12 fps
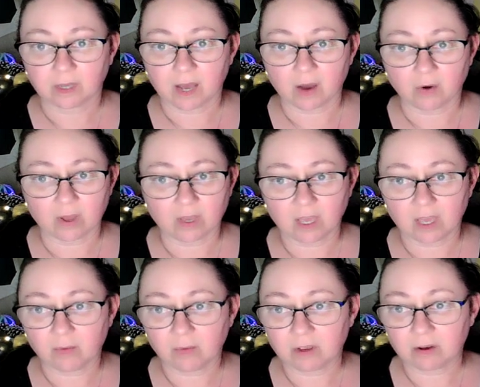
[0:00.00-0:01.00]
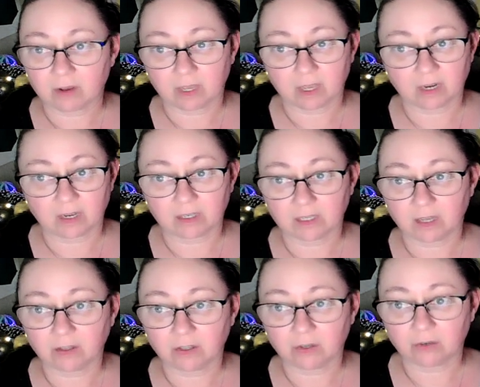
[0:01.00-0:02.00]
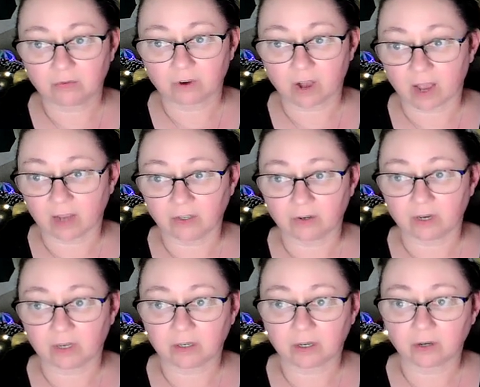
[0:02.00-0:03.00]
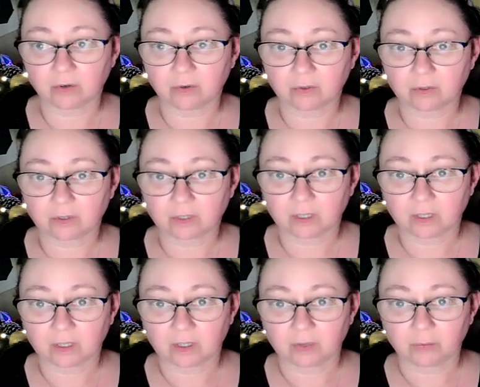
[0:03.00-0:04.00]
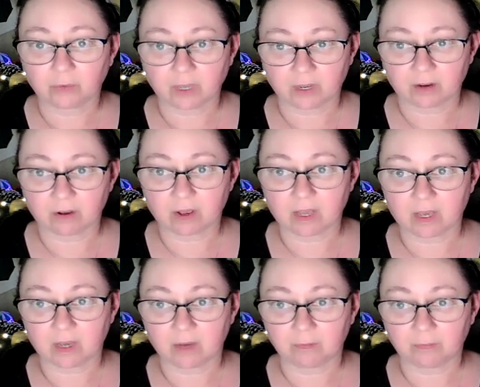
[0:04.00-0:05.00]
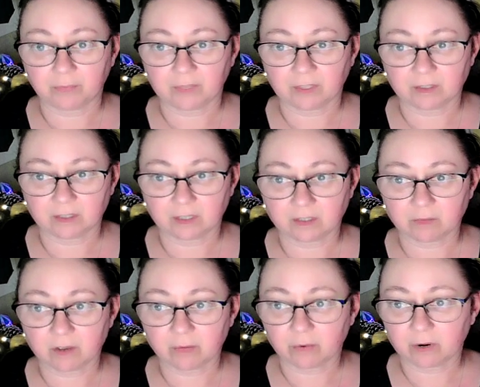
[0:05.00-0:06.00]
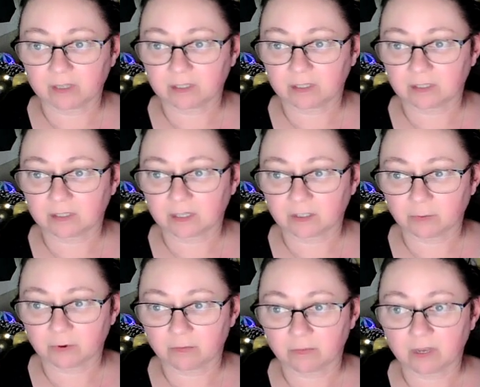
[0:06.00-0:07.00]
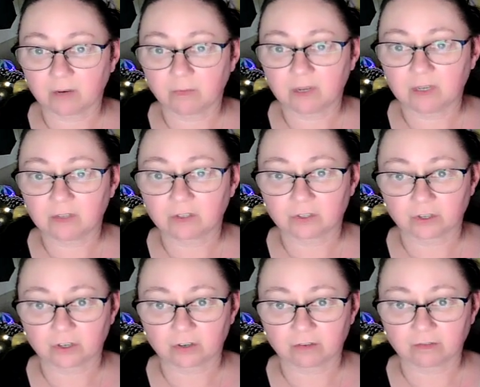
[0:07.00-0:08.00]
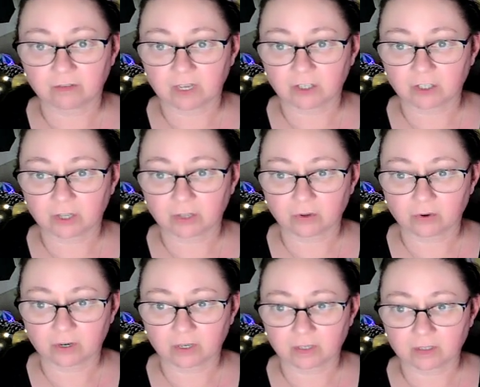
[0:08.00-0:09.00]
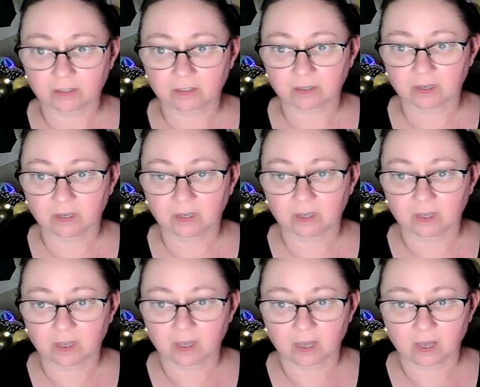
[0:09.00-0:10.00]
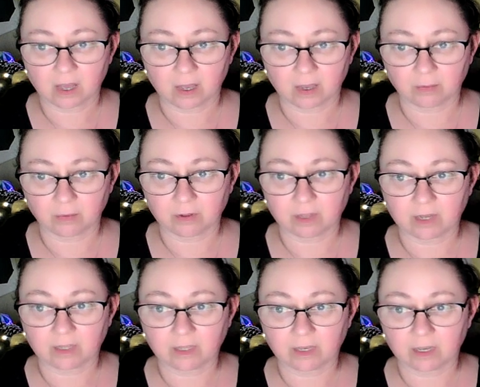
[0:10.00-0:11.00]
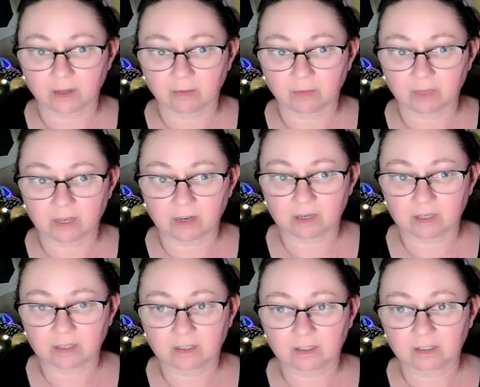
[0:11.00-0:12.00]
How I came here I cannot tell you, for I do not know. But here I am, and since my presence has permitted me to serve Deja Thoris, I am glad that I am here.